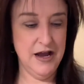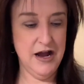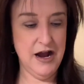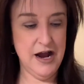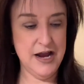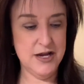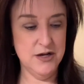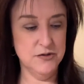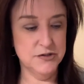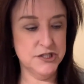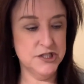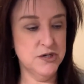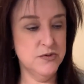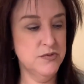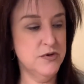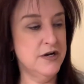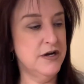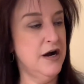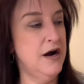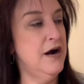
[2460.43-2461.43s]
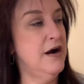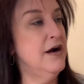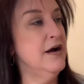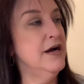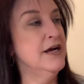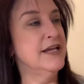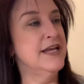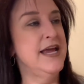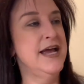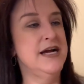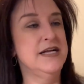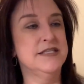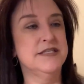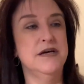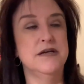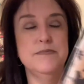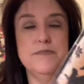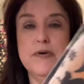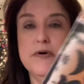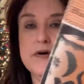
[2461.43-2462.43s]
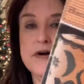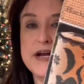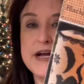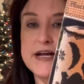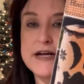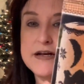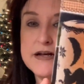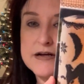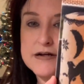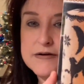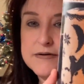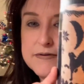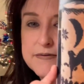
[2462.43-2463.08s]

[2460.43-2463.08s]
I also got Cats on Parade.